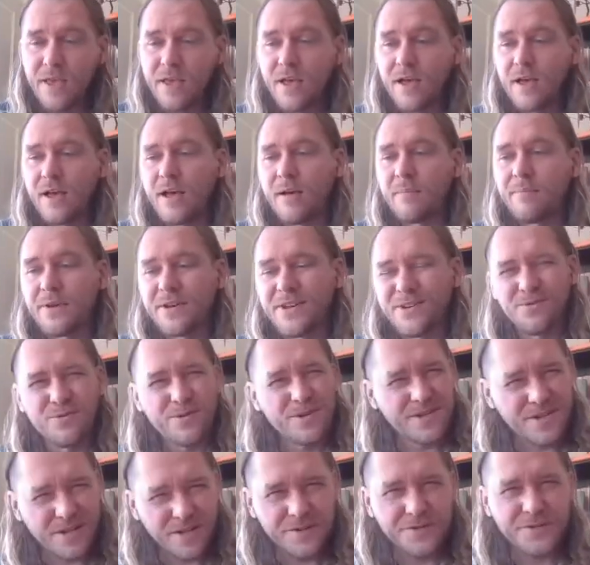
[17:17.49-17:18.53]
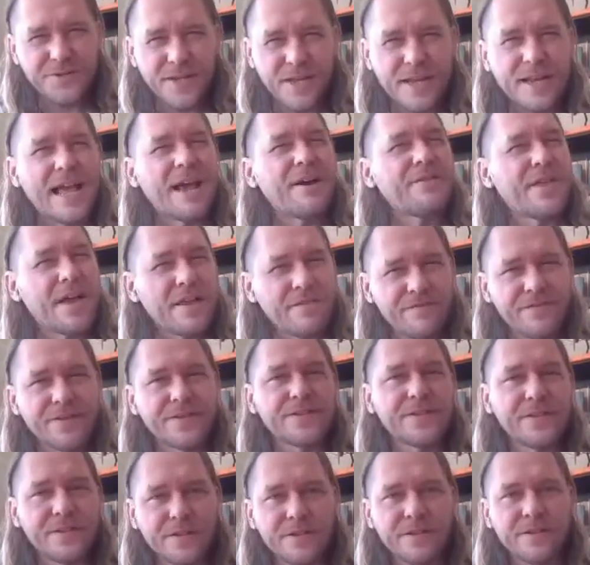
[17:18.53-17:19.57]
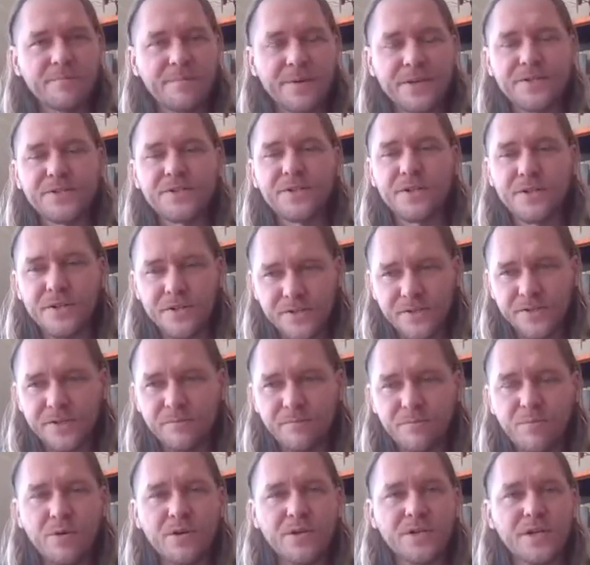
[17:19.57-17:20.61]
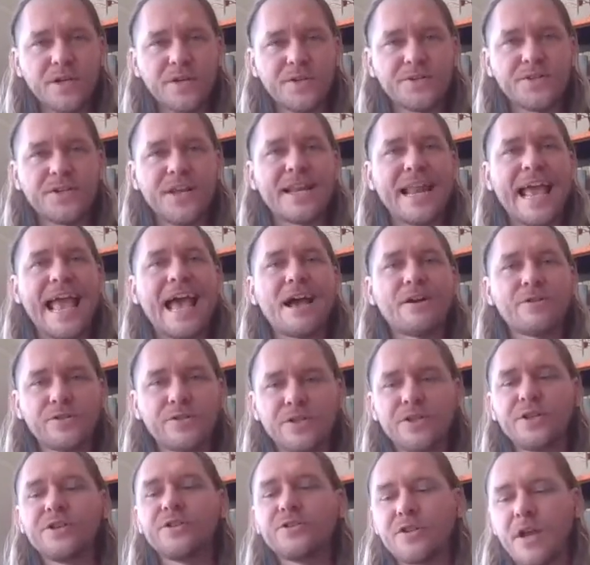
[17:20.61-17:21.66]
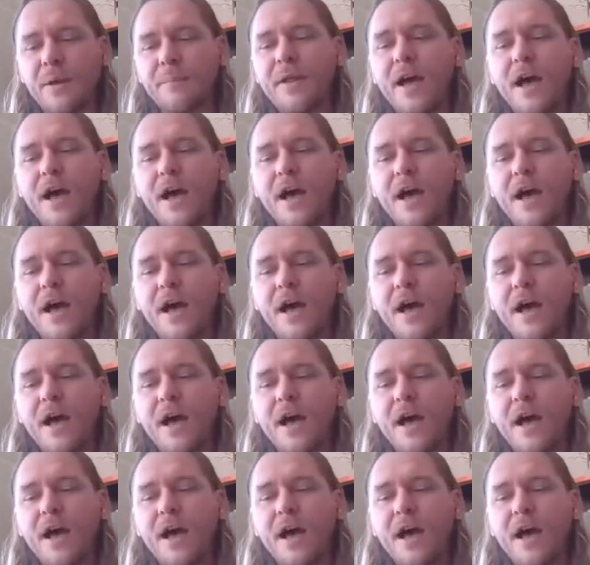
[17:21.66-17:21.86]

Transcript: But in order to understand how that fits into the picture, it's important to understand how SecureDrop